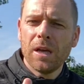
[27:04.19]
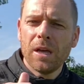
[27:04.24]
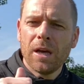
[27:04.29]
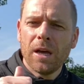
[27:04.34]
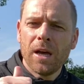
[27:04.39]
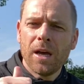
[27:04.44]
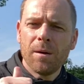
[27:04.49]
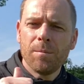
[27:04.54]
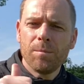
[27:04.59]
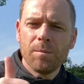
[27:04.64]

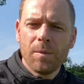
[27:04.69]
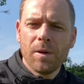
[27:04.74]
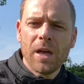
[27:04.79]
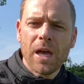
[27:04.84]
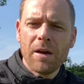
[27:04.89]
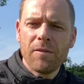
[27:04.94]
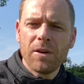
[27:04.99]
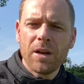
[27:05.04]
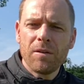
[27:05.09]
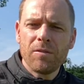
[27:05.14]

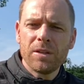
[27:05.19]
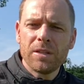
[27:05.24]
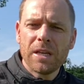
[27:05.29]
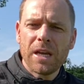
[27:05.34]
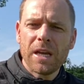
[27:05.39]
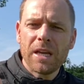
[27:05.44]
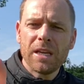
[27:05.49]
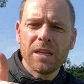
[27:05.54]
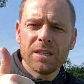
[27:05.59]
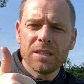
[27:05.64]
Have a lovely
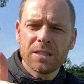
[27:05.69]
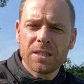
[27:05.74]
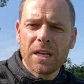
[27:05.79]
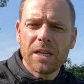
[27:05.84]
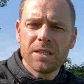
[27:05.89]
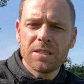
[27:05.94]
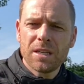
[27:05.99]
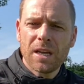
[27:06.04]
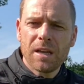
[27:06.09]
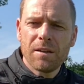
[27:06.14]
day, stay
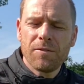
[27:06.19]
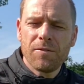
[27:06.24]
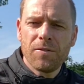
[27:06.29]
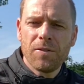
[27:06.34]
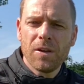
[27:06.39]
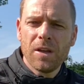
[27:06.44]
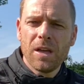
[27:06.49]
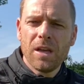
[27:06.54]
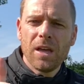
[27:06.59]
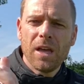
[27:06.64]
safe,
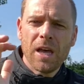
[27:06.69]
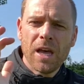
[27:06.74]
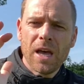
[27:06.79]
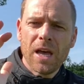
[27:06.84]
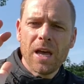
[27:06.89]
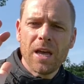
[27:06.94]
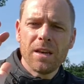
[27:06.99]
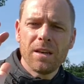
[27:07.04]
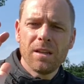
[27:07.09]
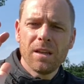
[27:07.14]

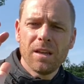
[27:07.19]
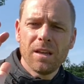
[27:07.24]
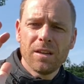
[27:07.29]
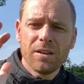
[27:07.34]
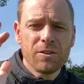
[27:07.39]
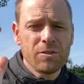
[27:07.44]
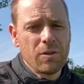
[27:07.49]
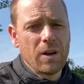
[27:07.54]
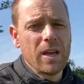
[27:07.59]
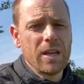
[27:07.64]
and
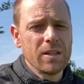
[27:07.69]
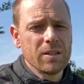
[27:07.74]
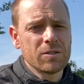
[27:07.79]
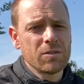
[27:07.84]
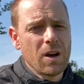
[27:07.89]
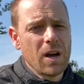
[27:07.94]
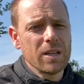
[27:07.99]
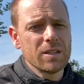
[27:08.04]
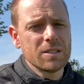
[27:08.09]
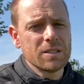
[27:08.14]
try
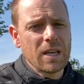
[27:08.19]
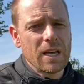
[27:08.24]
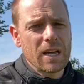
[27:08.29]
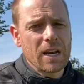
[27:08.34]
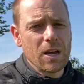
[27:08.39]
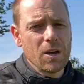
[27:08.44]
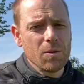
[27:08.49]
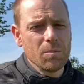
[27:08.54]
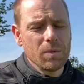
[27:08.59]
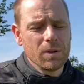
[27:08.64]
and stay at
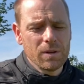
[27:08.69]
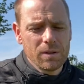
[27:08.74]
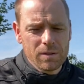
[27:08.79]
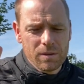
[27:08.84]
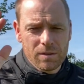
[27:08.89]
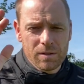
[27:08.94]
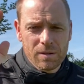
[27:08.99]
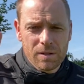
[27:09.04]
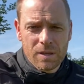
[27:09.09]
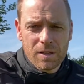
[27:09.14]
home.
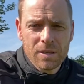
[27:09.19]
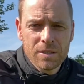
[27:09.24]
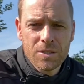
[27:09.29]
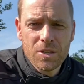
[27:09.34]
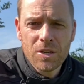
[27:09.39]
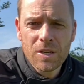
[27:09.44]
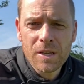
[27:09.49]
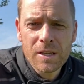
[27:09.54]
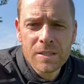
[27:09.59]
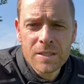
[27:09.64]

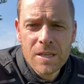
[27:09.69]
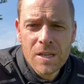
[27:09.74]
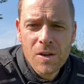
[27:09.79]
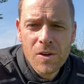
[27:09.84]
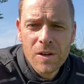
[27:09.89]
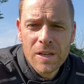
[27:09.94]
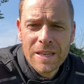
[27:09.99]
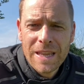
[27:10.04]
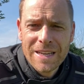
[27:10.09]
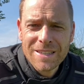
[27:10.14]
See
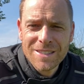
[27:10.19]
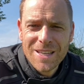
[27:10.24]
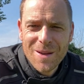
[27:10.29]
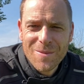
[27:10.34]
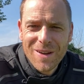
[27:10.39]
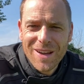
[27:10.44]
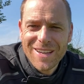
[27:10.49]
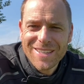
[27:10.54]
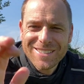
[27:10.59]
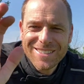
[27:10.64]
you next time,
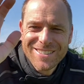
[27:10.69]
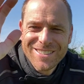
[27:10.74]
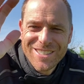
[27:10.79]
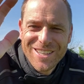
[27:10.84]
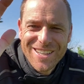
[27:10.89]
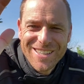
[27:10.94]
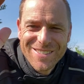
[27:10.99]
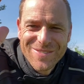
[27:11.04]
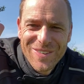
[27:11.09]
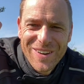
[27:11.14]
guys.
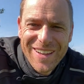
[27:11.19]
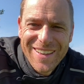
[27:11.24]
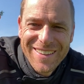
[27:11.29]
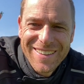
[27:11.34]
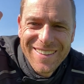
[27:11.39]
Cheers, bye.